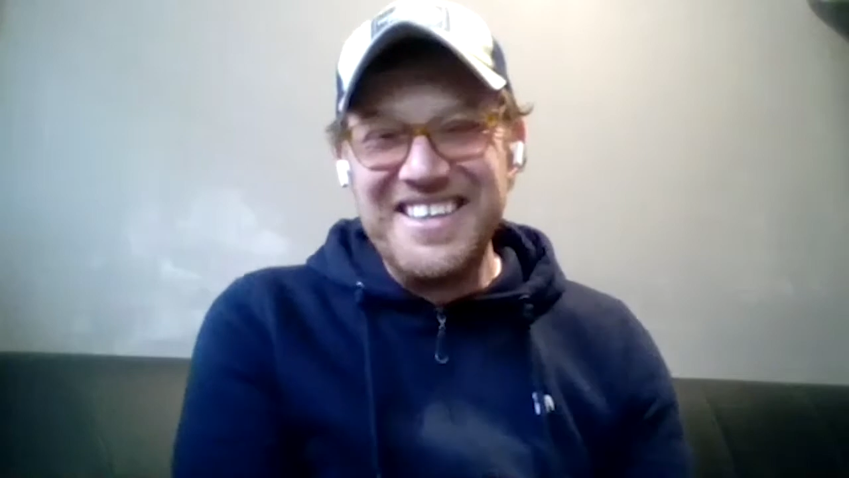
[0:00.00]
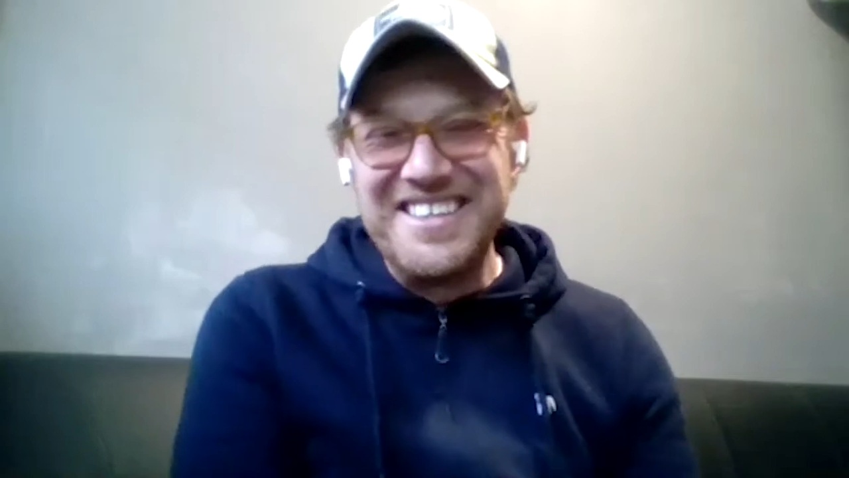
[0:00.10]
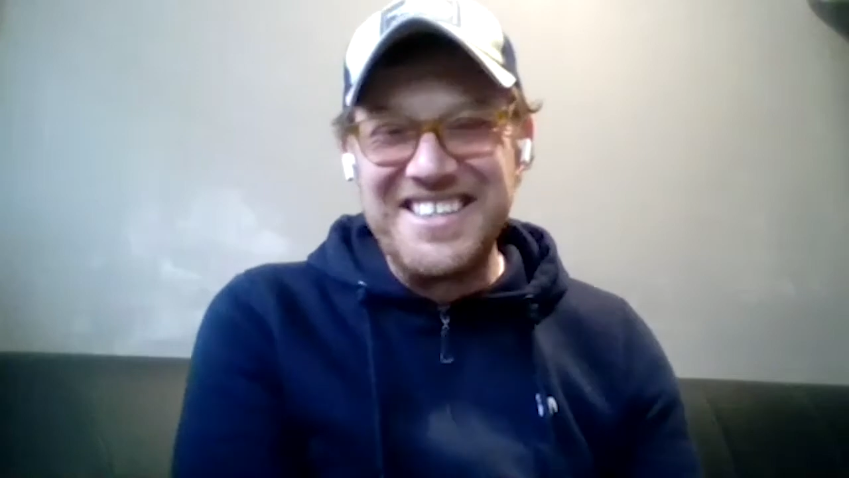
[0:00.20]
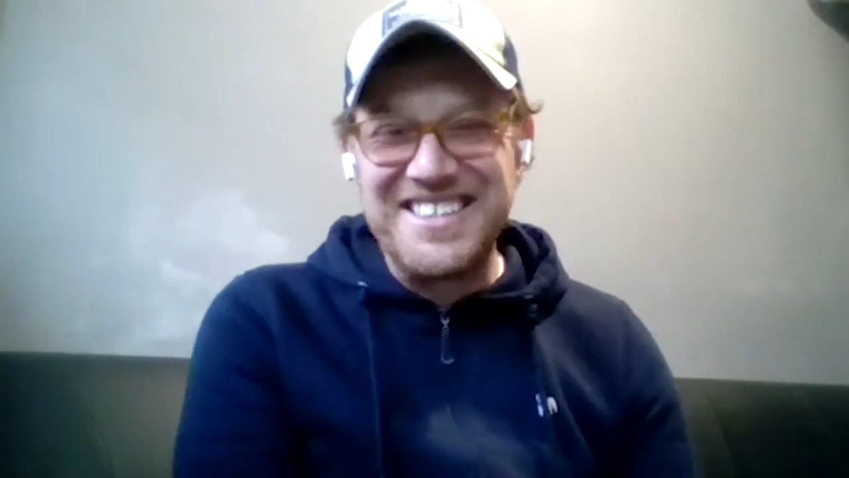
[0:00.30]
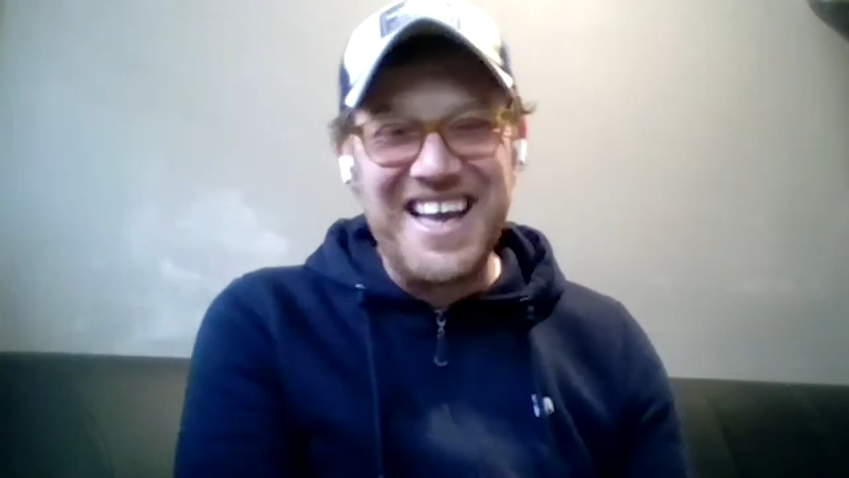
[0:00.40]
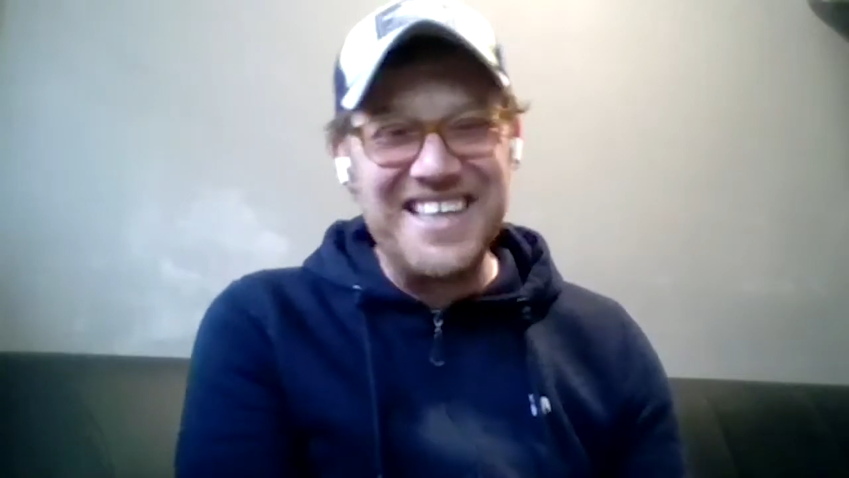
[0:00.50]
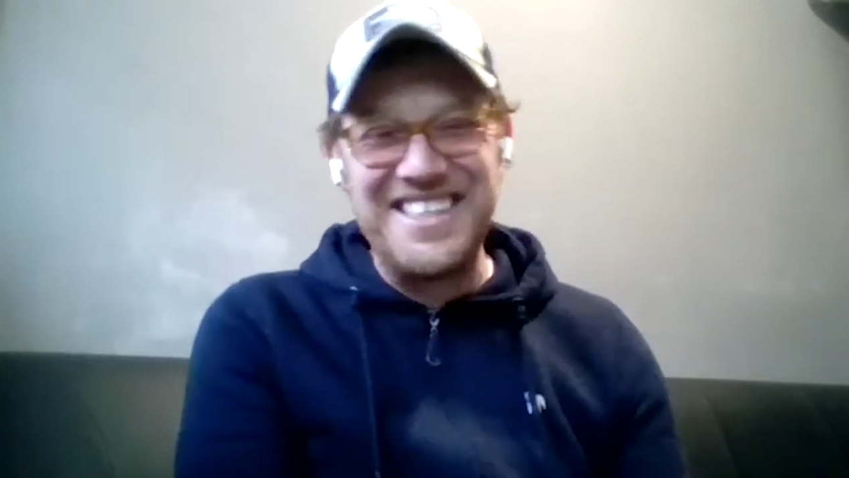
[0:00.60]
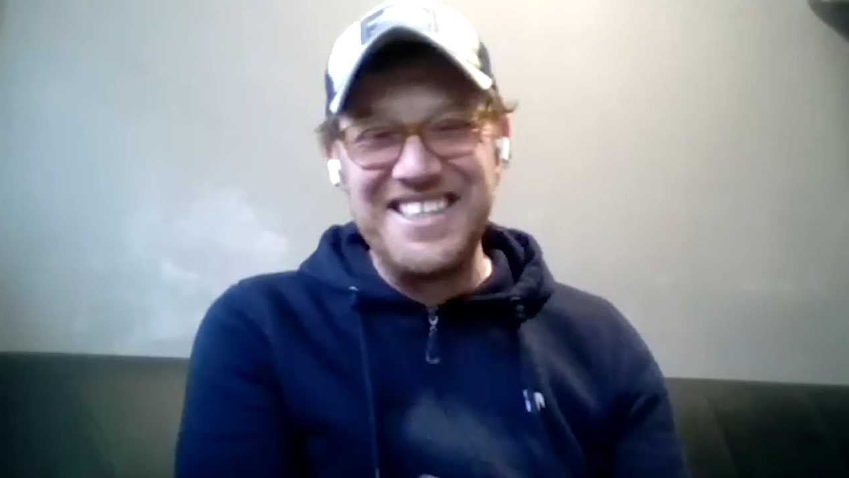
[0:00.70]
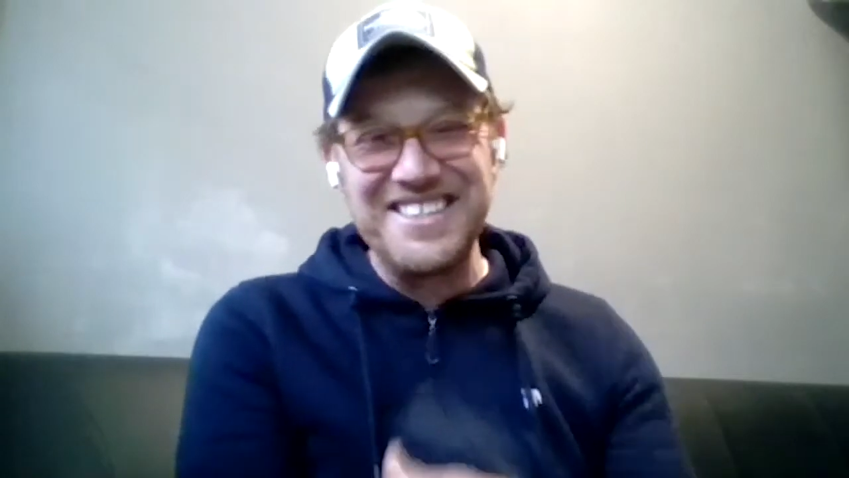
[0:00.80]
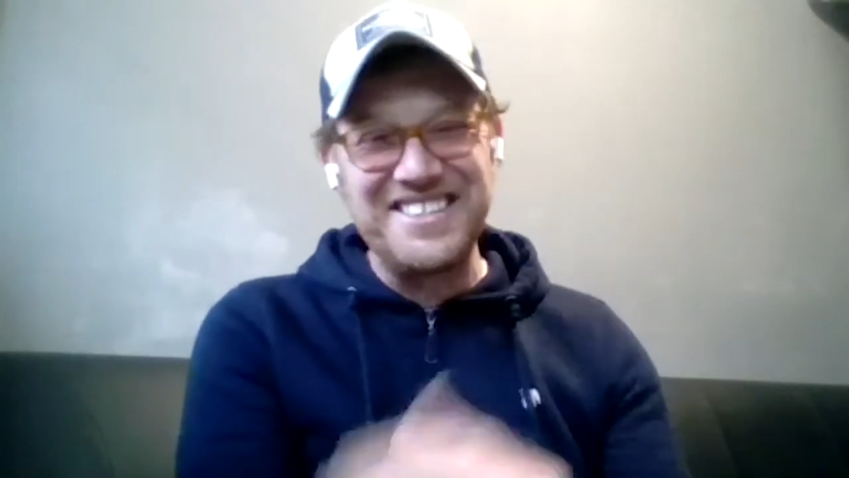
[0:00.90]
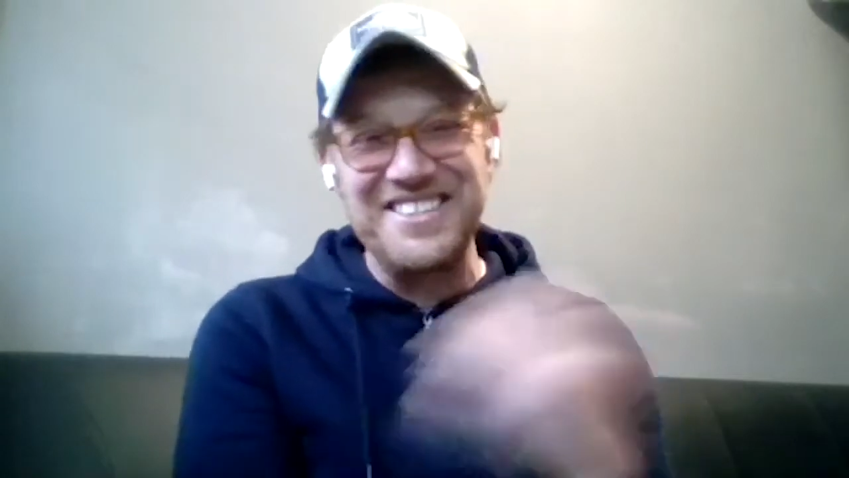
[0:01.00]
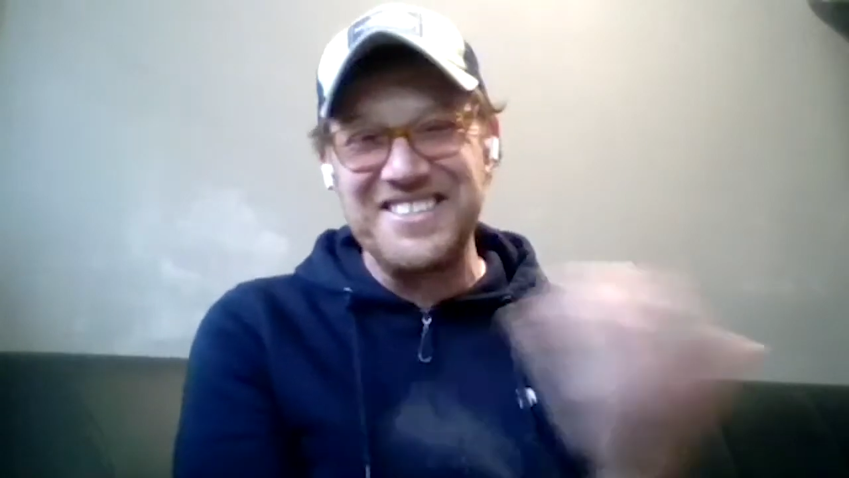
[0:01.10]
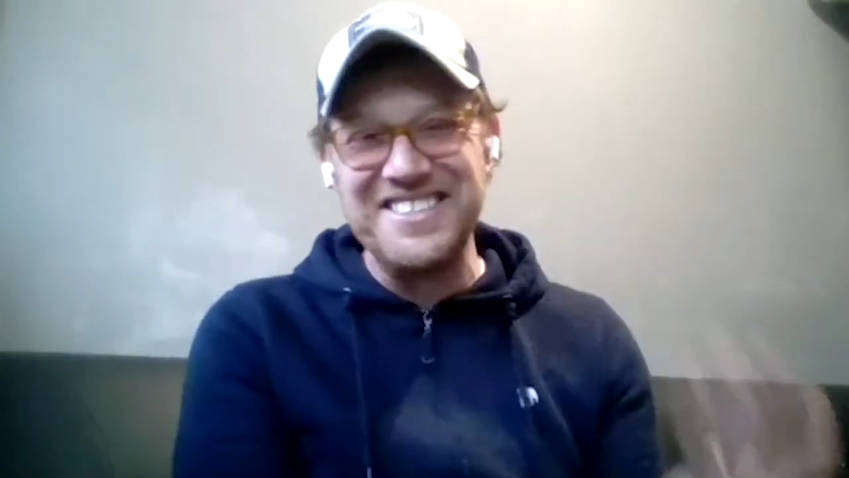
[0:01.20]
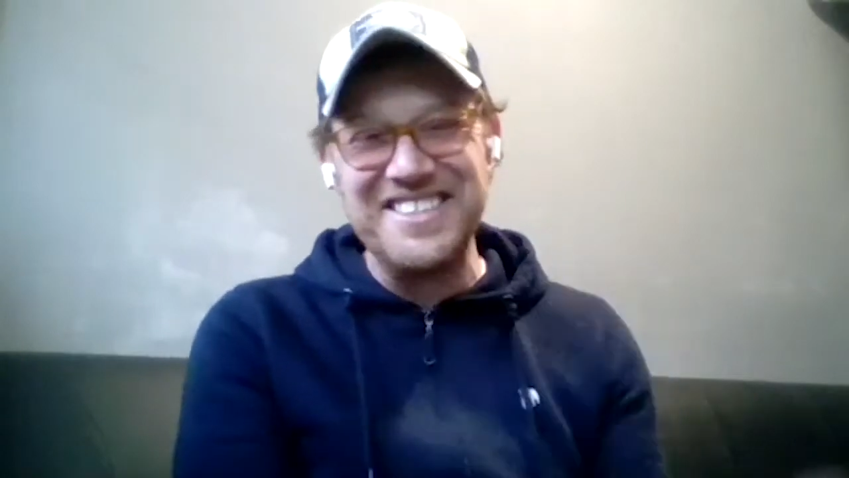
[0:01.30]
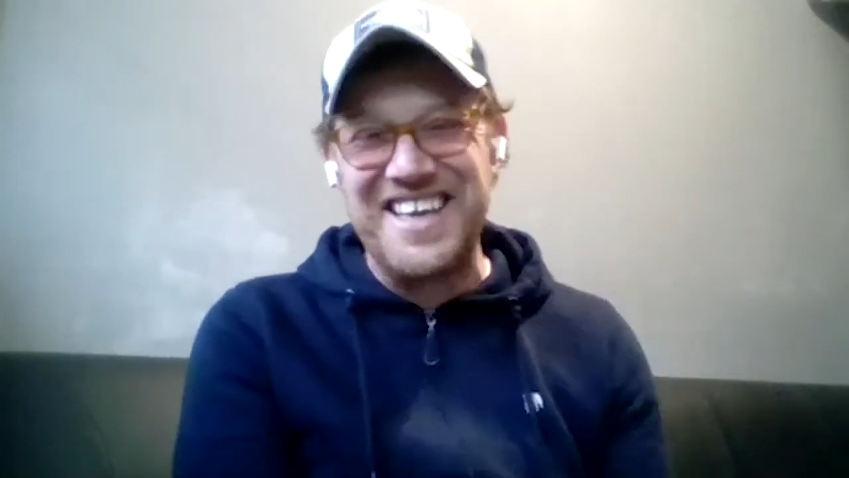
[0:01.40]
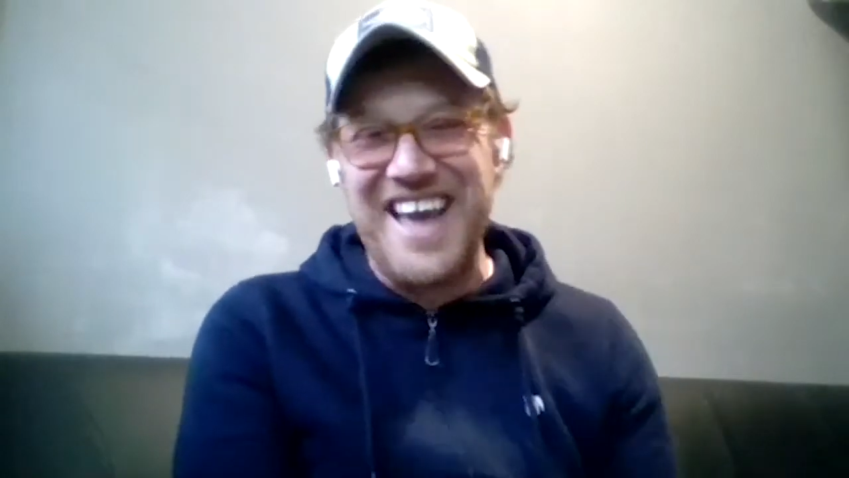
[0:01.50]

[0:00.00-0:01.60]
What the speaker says: She's like, she just doesn't